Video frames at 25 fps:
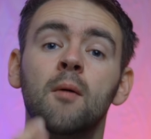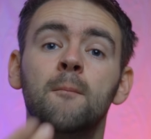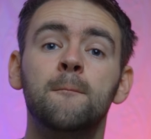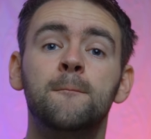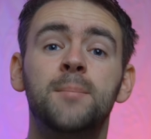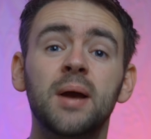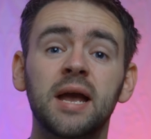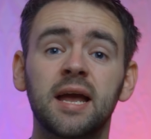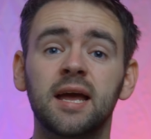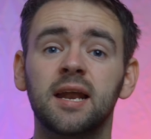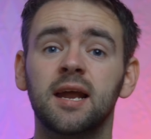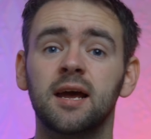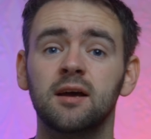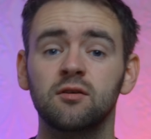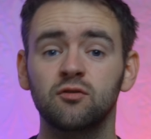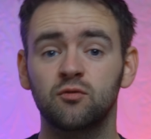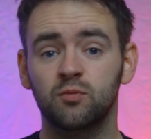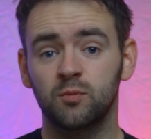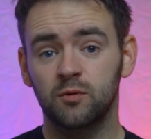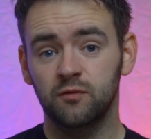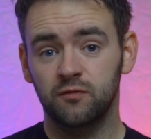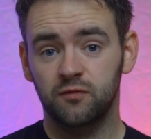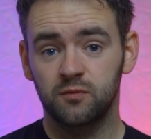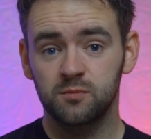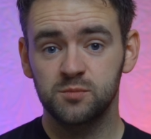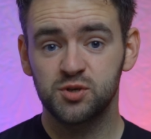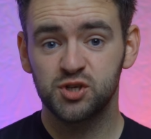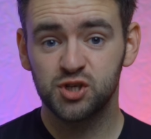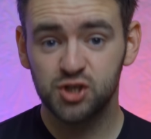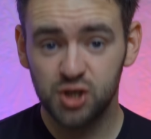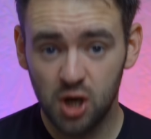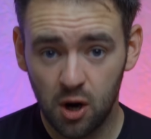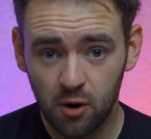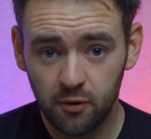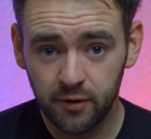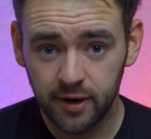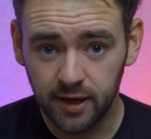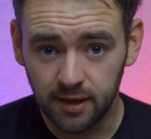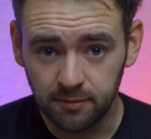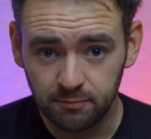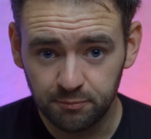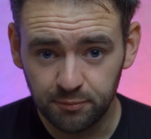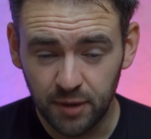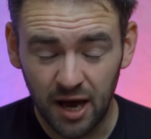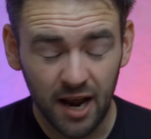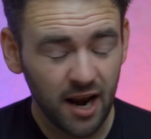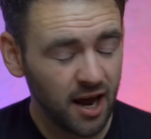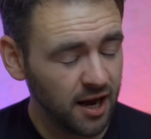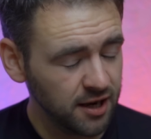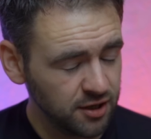Big announcement from Sony,
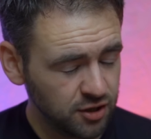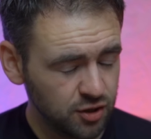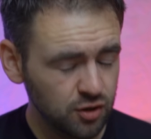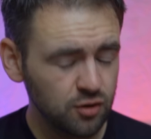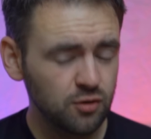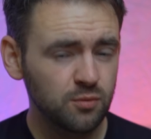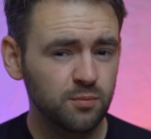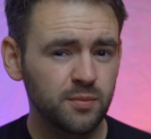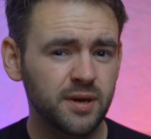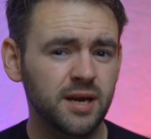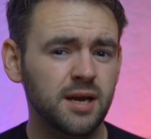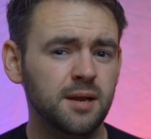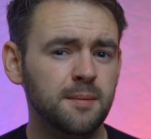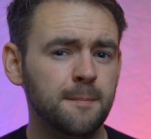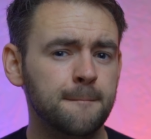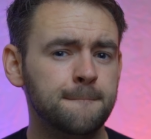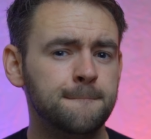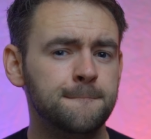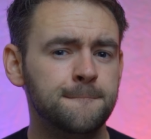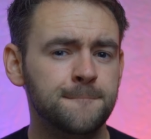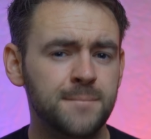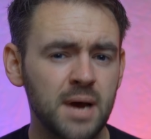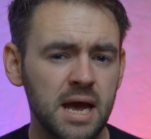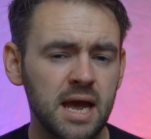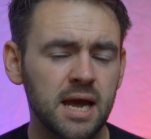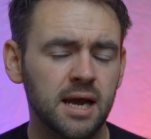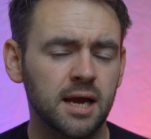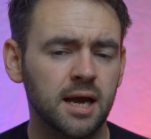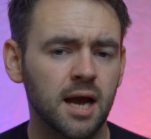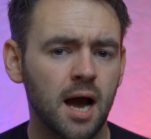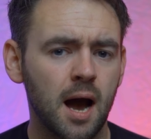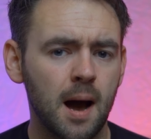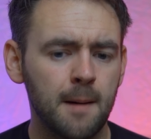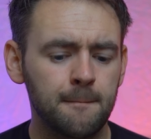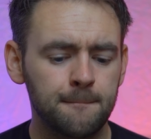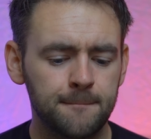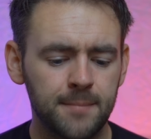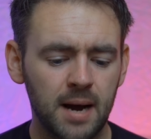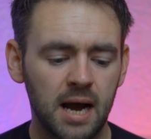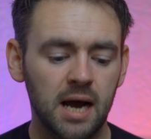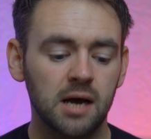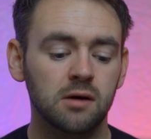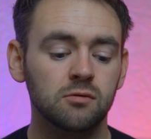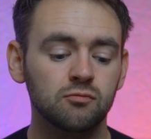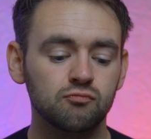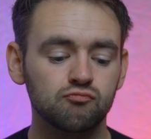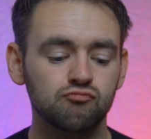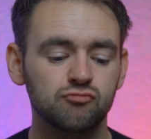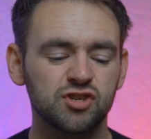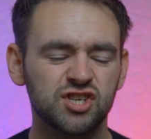and I do mean big,
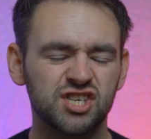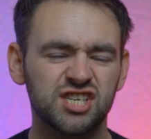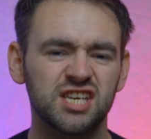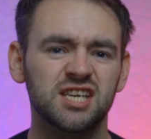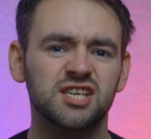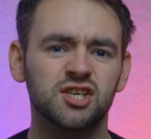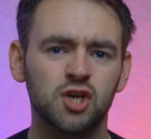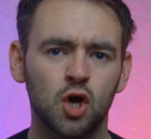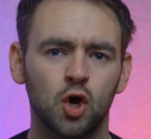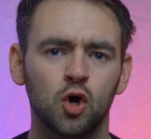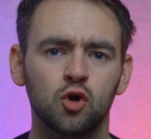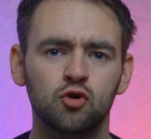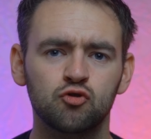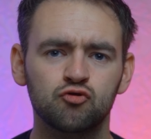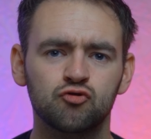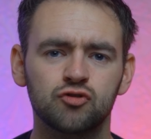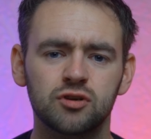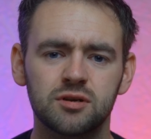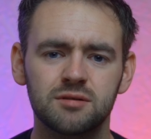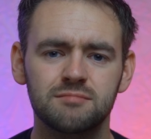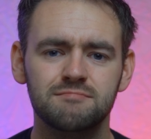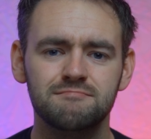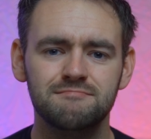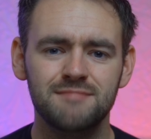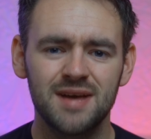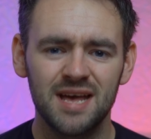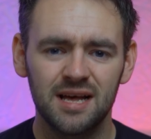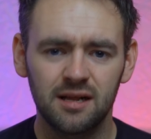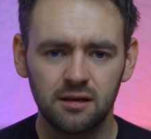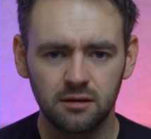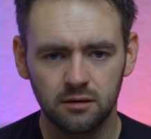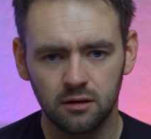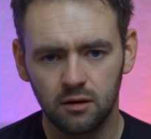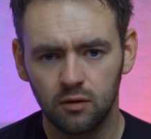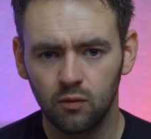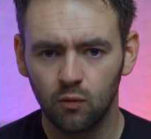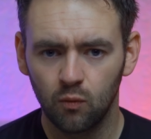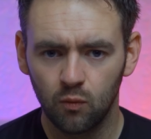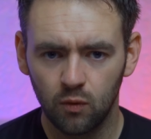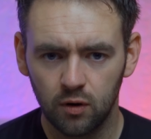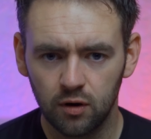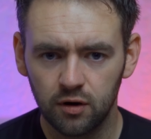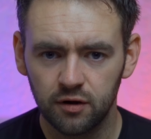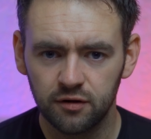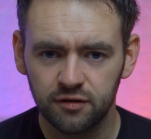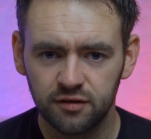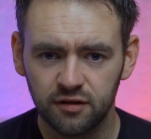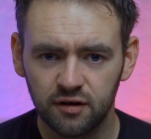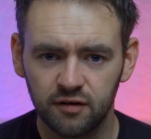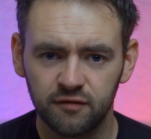about 600 mil
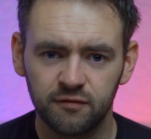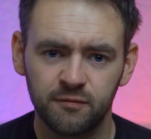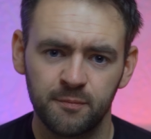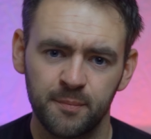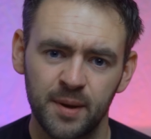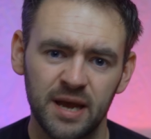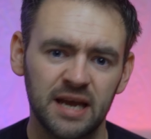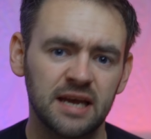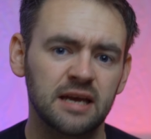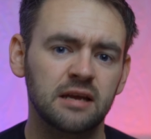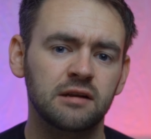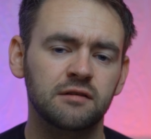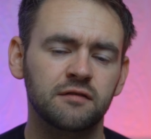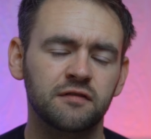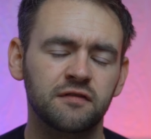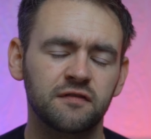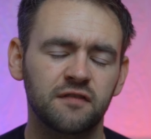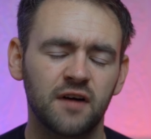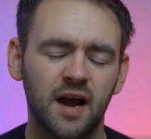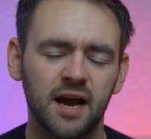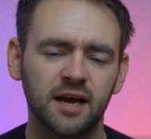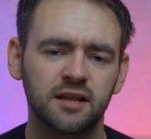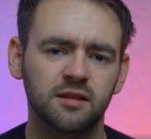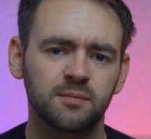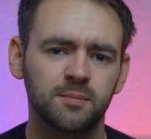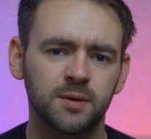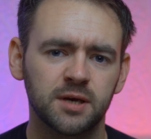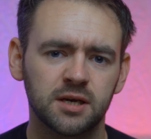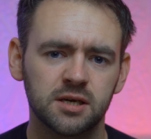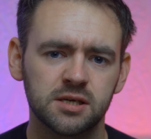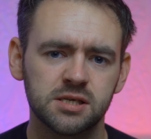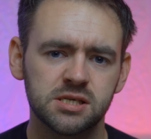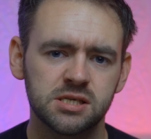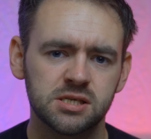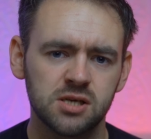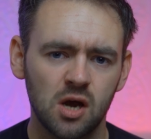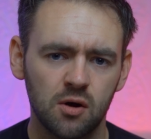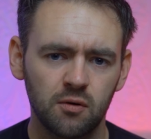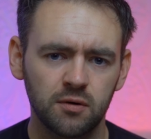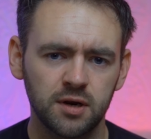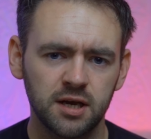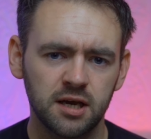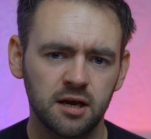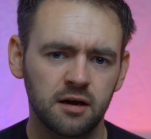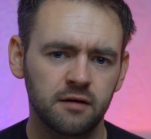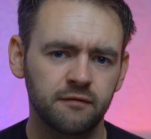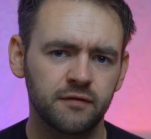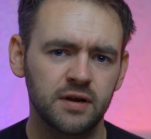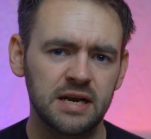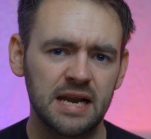worth of big, in fact, because Sony
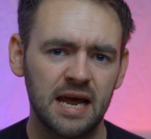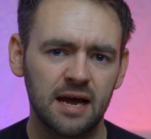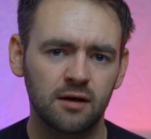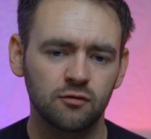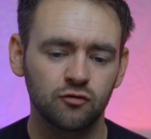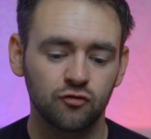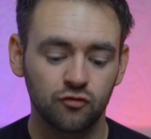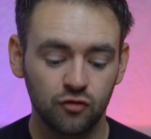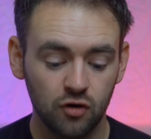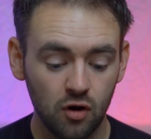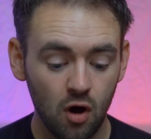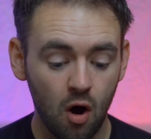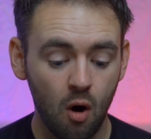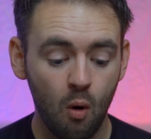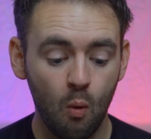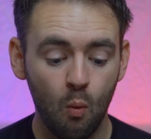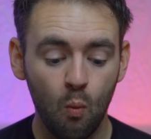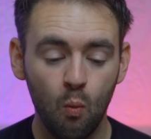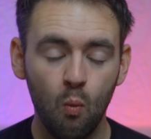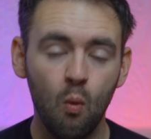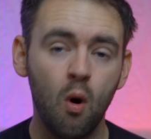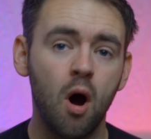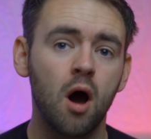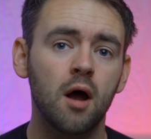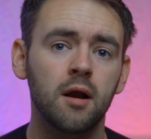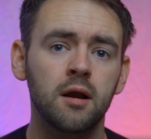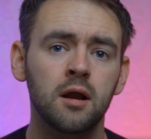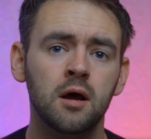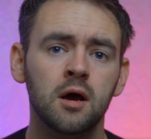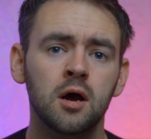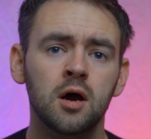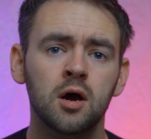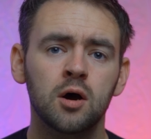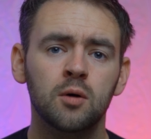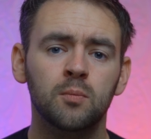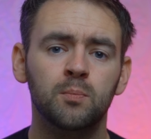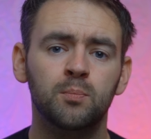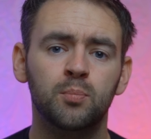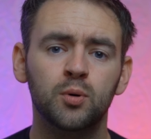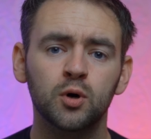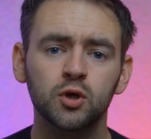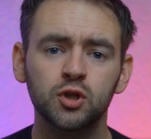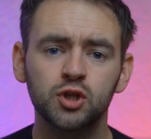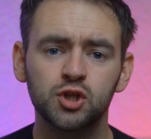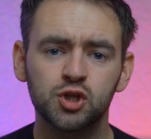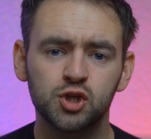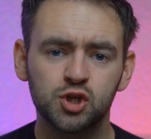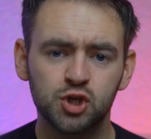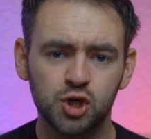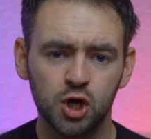have announced not one,
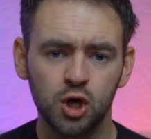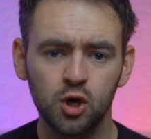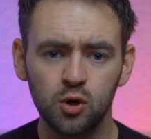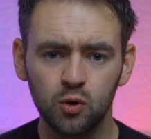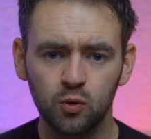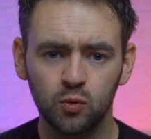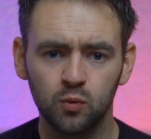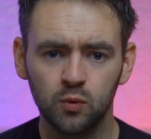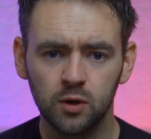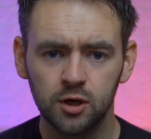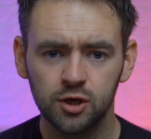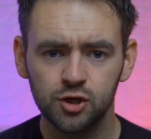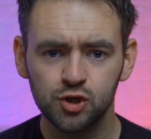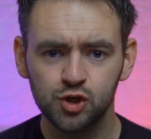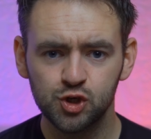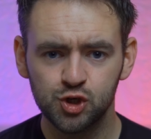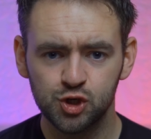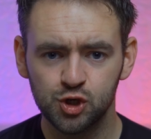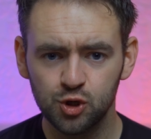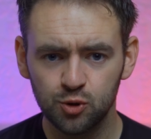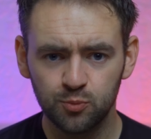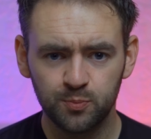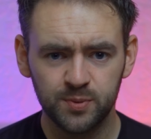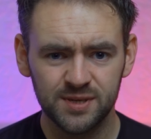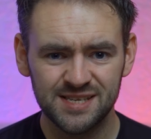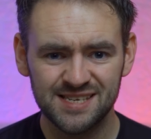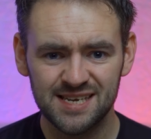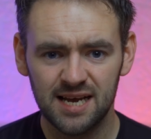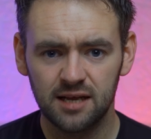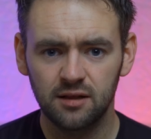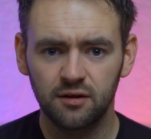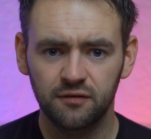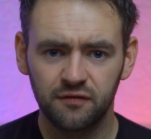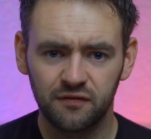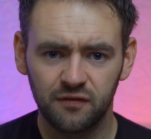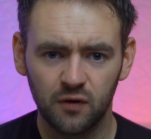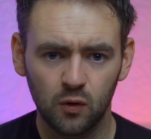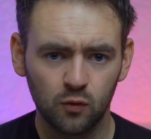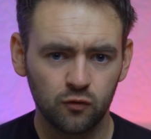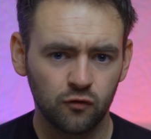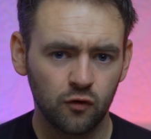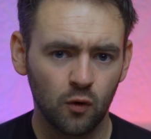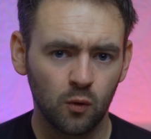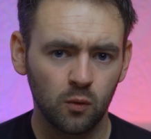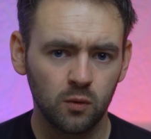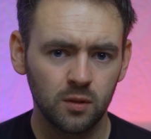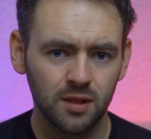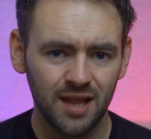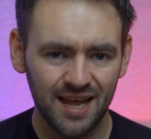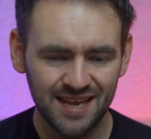but two super telephoto
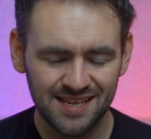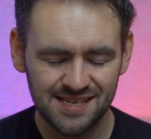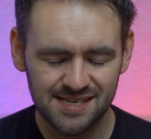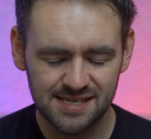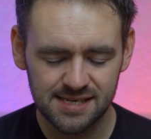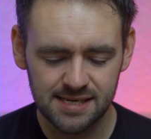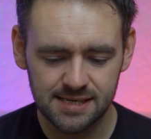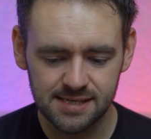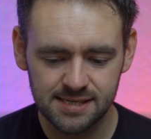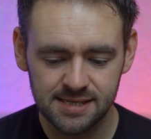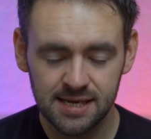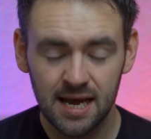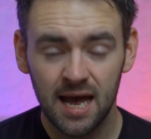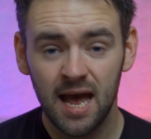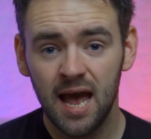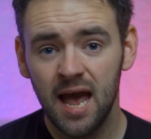lenses.